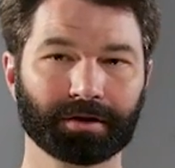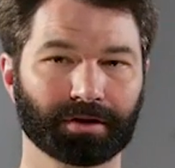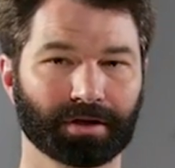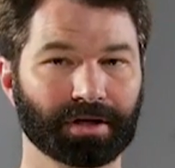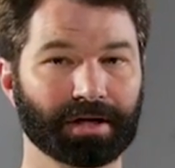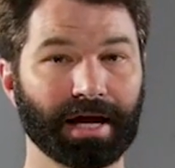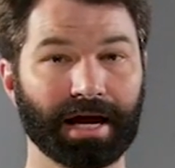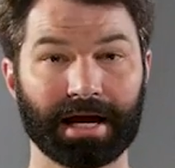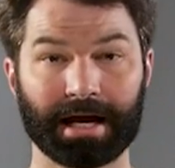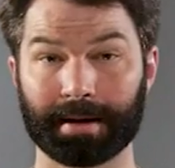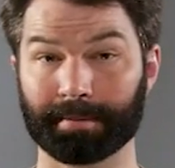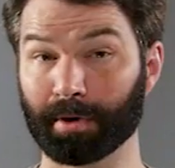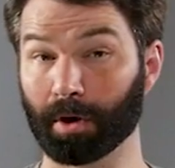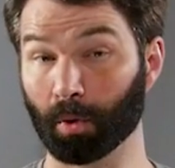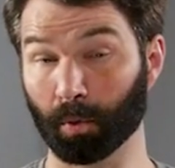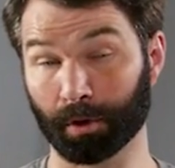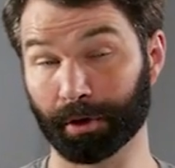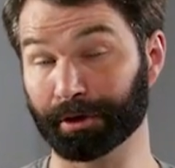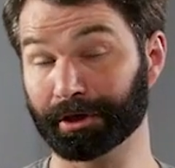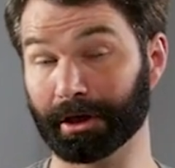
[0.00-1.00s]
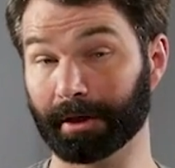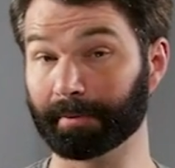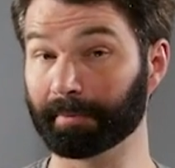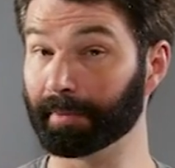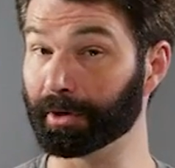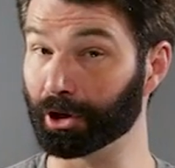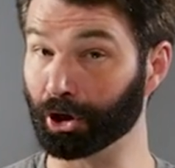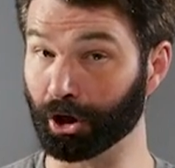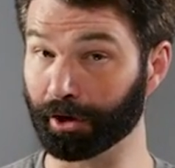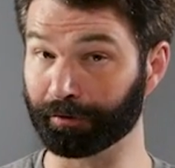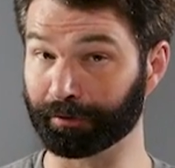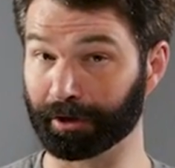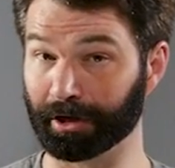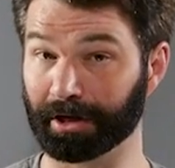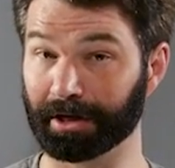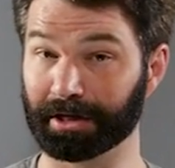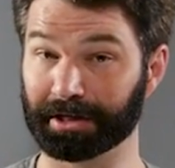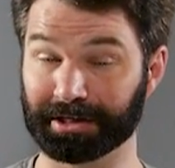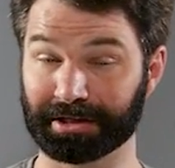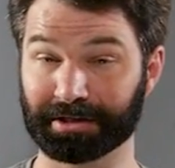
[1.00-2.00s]
The name William
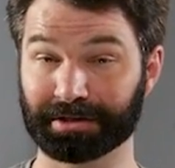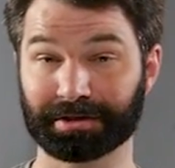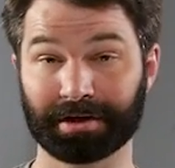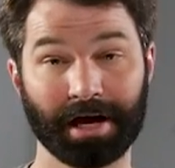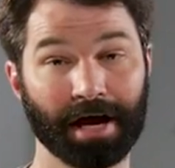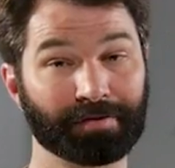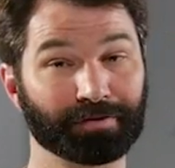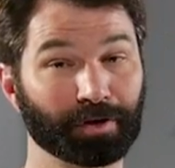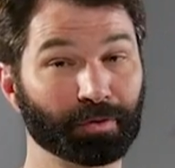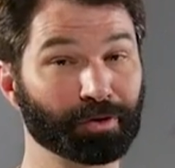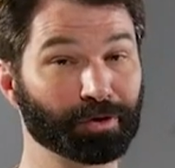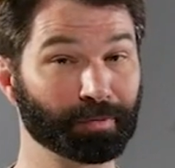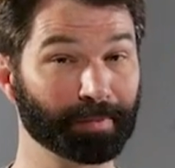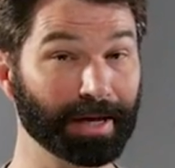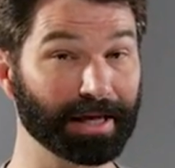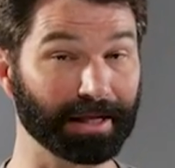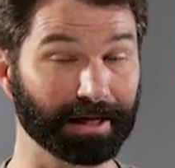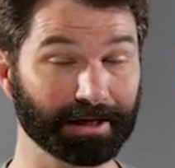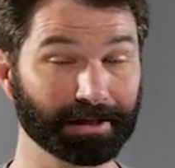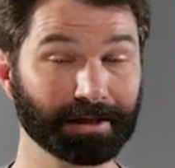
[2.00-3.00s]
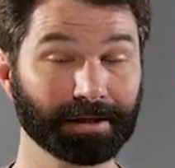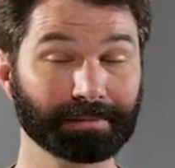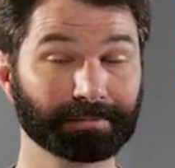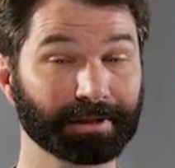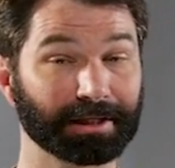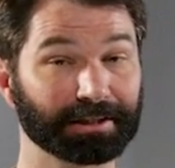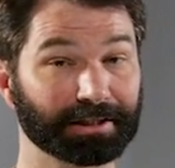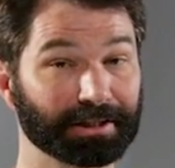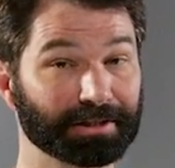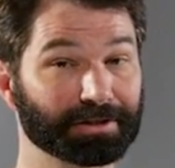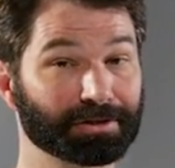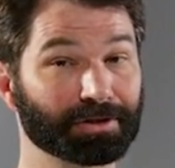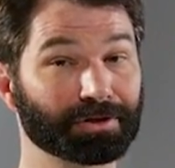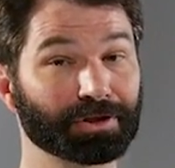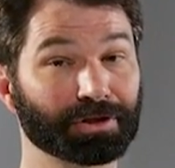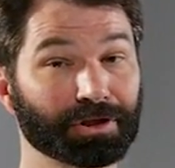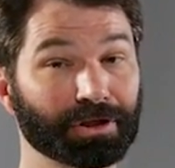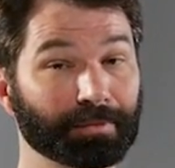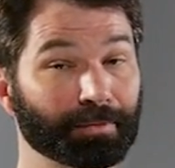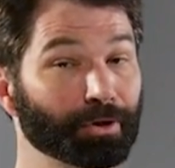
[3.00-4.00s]
Minerva is heavy with meaning, at least
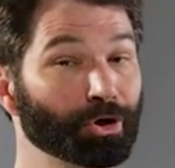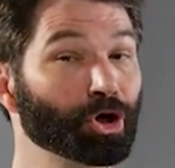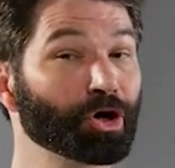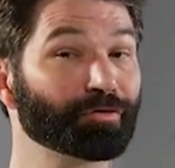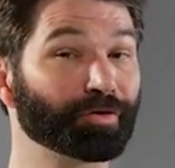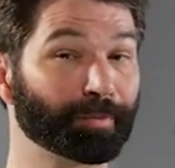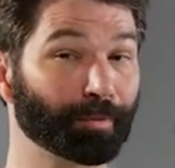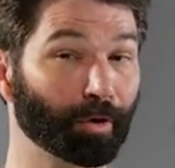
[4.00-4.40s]
the Minerva